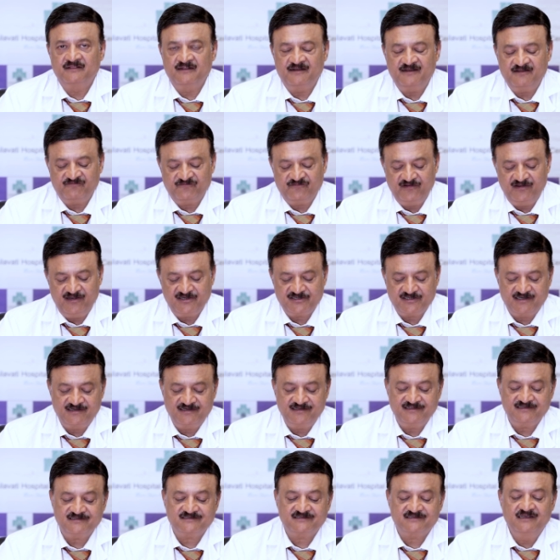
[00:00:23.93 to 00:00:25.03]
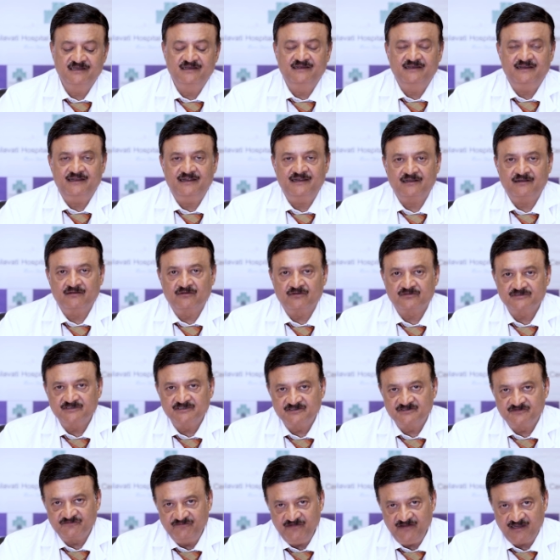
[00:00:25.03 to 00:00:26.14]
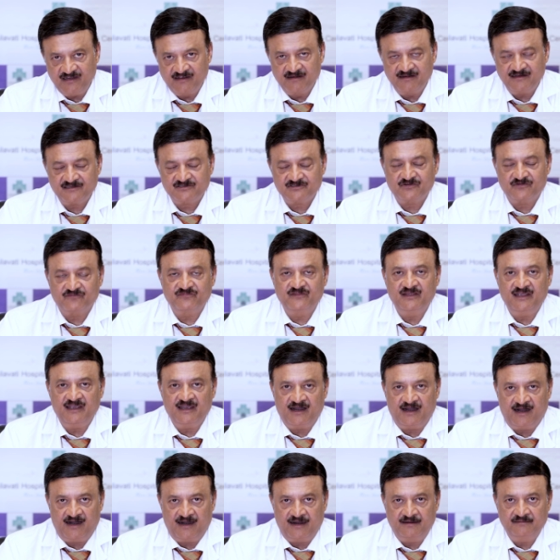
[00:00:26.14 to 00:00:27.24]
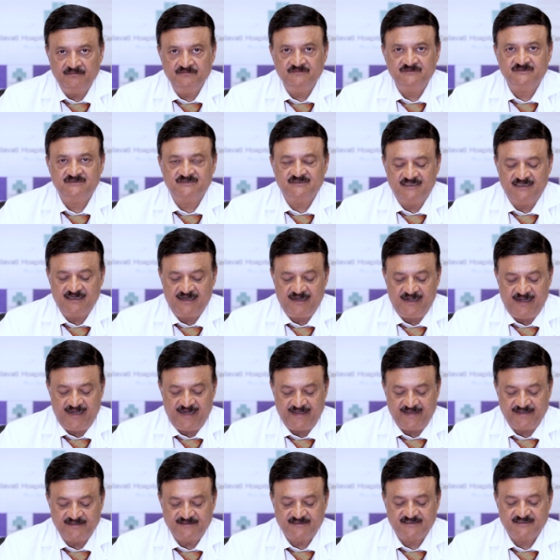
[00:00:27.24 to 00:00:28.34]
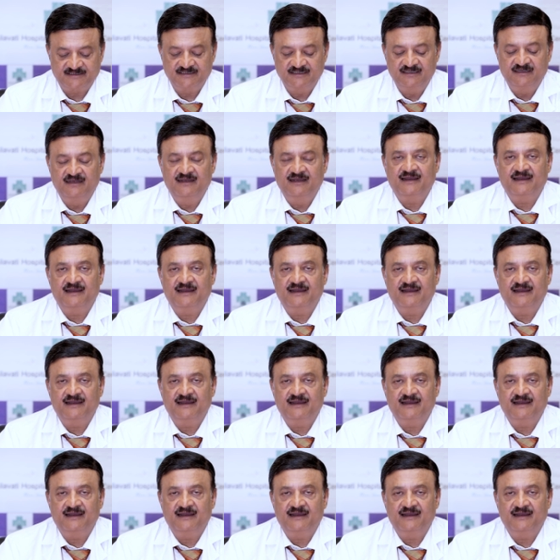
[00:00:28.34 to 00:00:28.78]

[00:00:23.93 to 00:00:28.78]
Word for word: the definition is it causes weakness of the arms, legs,